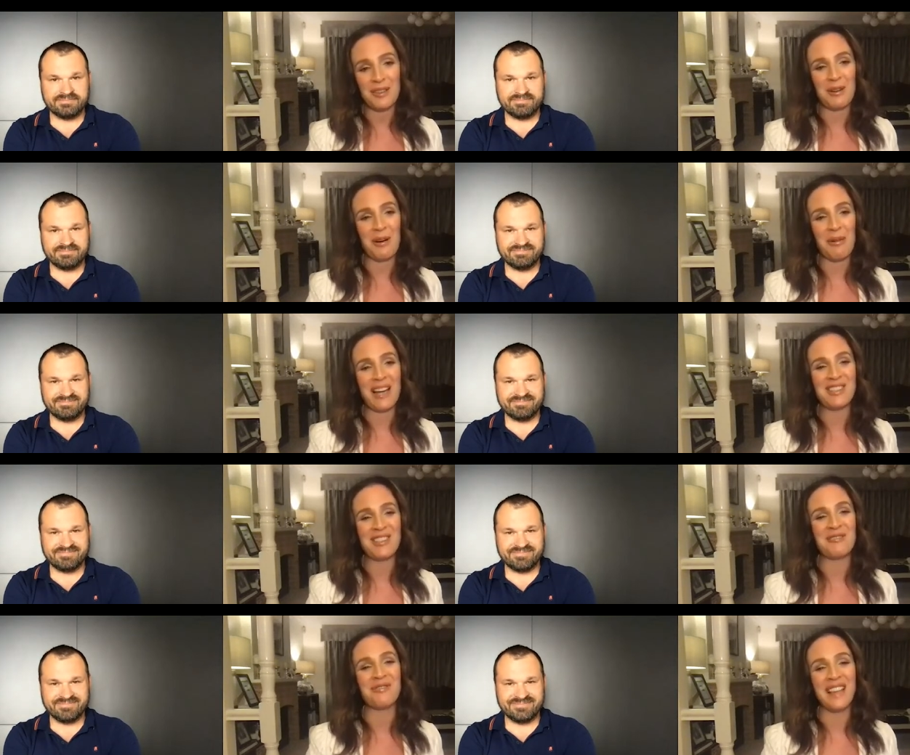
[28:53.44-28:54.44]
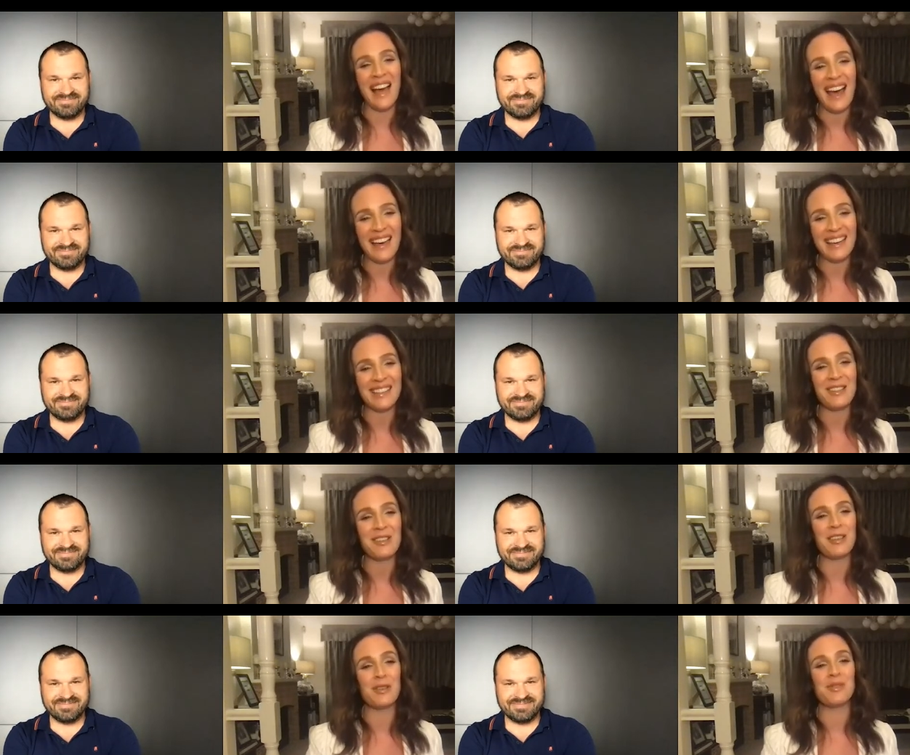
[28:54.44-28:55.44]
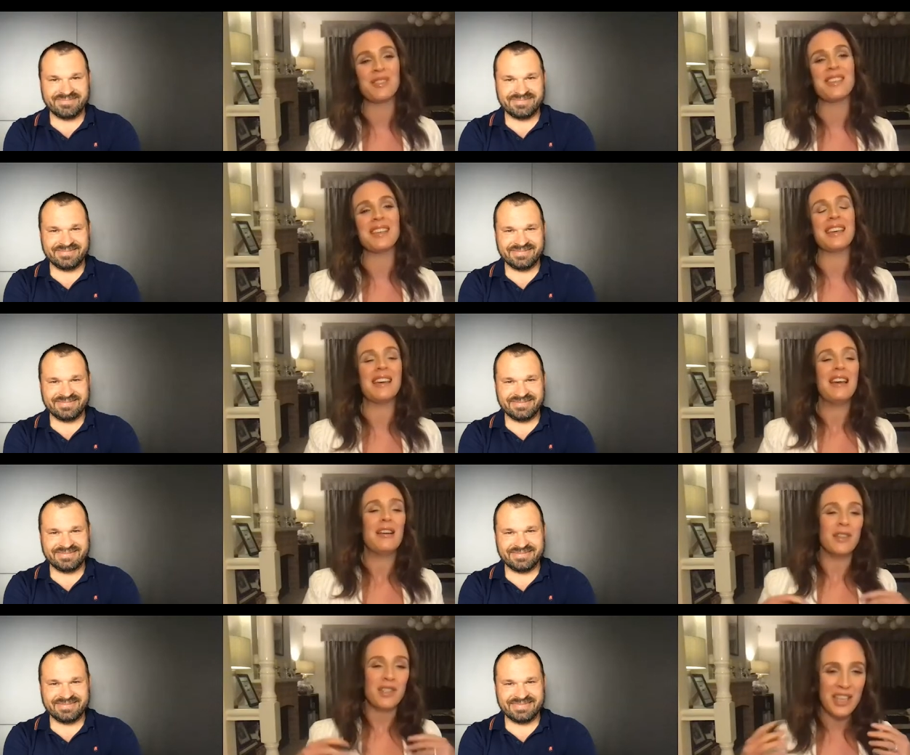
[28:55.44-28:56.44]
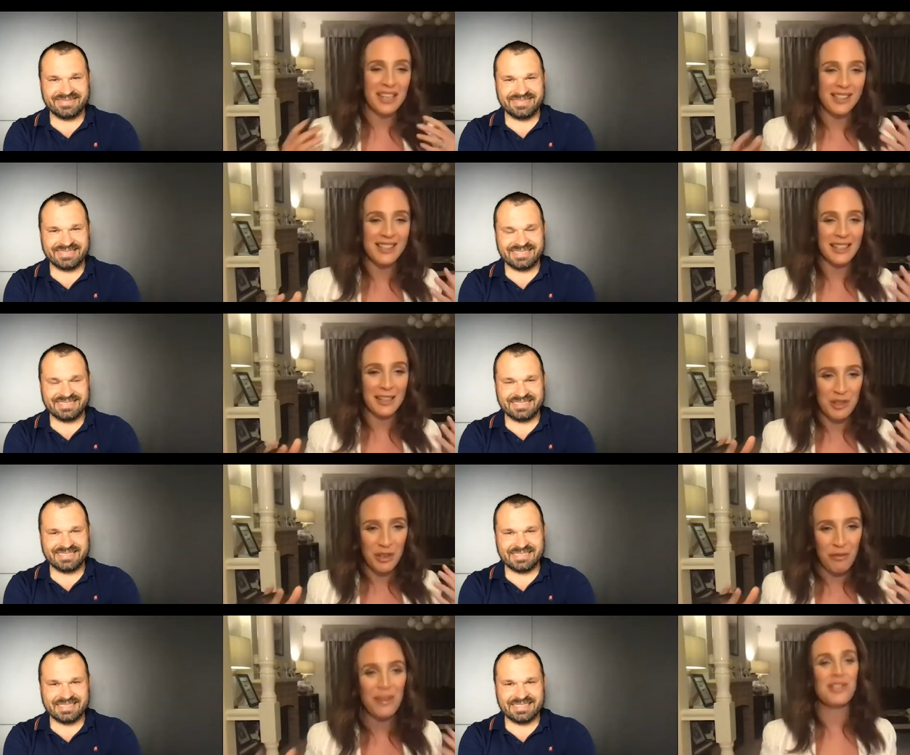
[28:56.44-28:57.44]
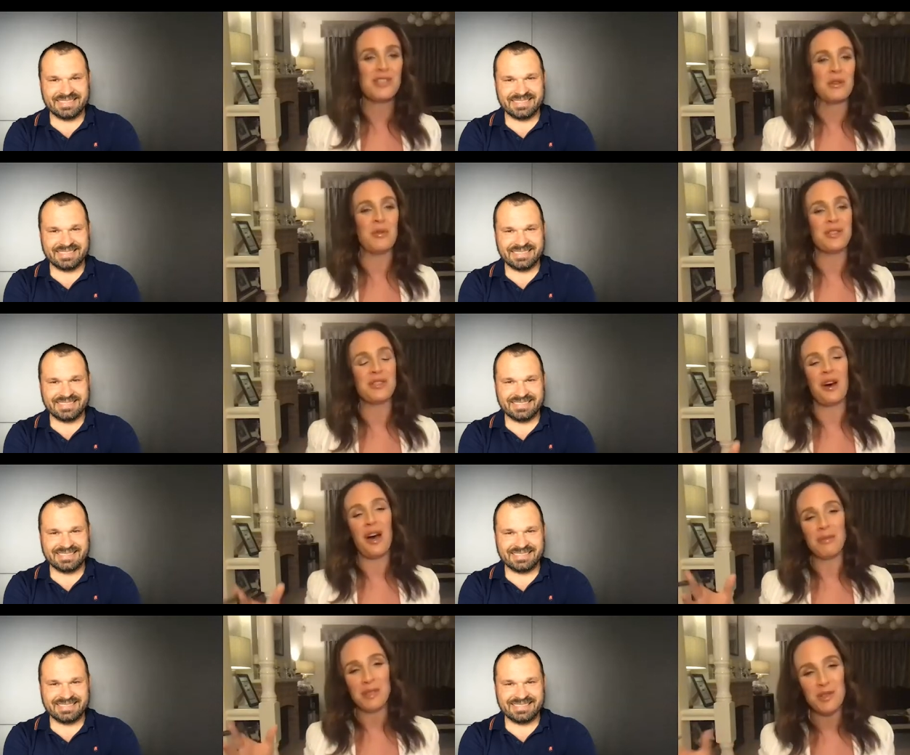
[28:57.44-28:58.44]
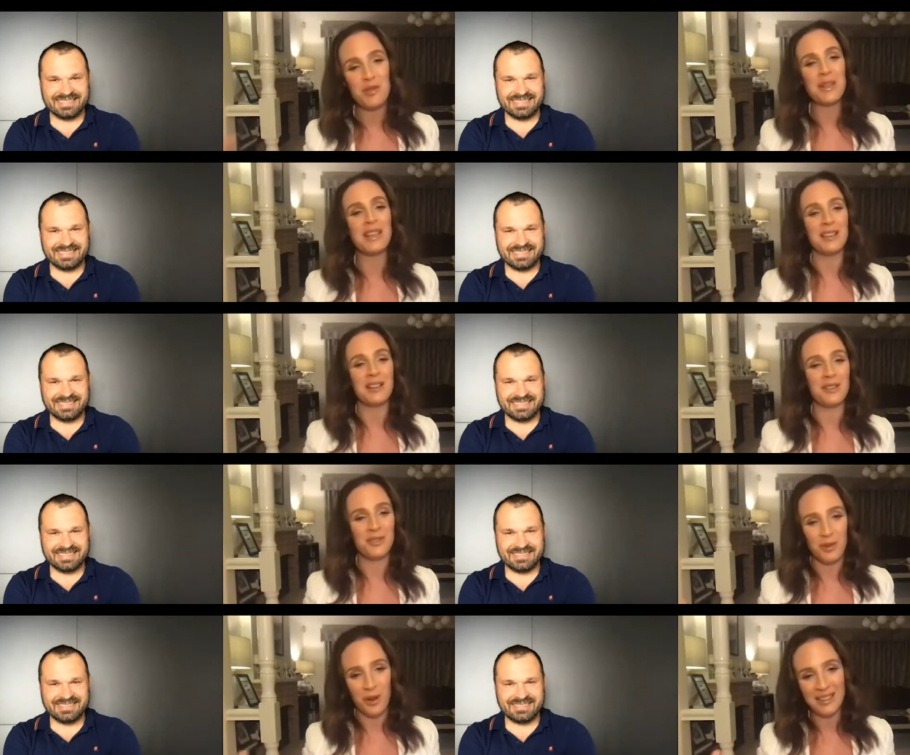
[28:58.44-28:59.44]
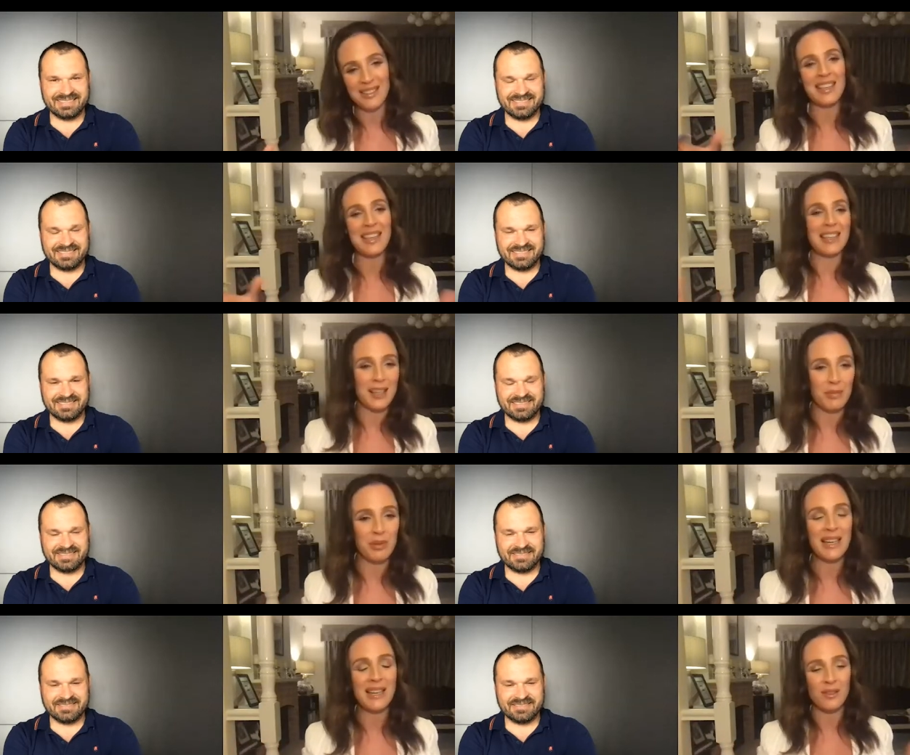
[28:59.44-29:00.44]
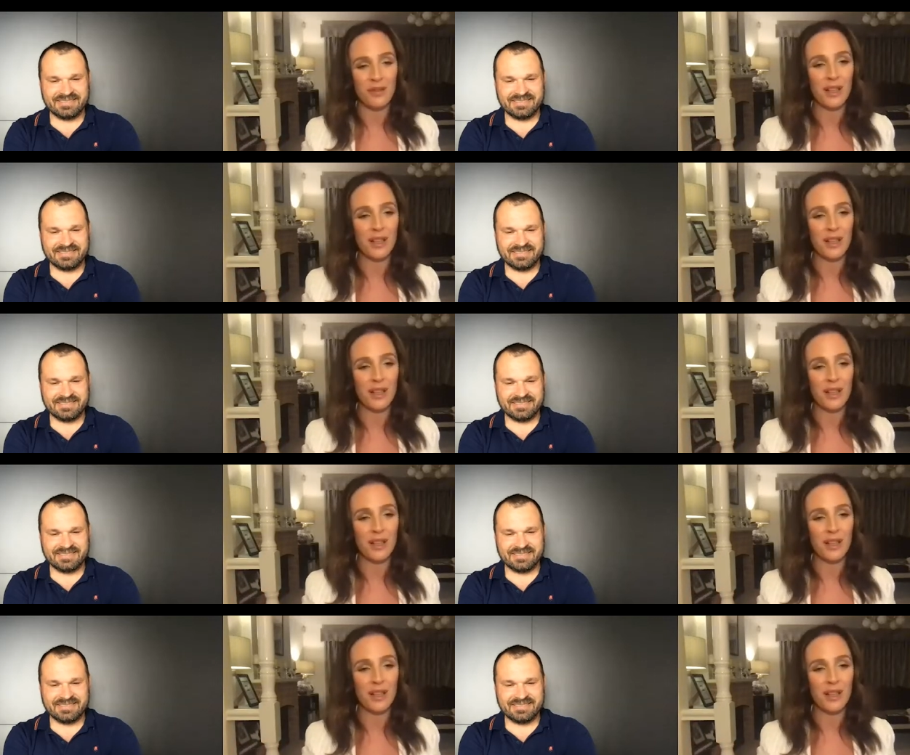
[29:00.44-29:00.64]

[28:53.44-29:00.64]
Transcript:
Speaker 1: Croatian flag, and you know you were singing Večeras je naša festa all the time, and you know trying to get the other players, your fellow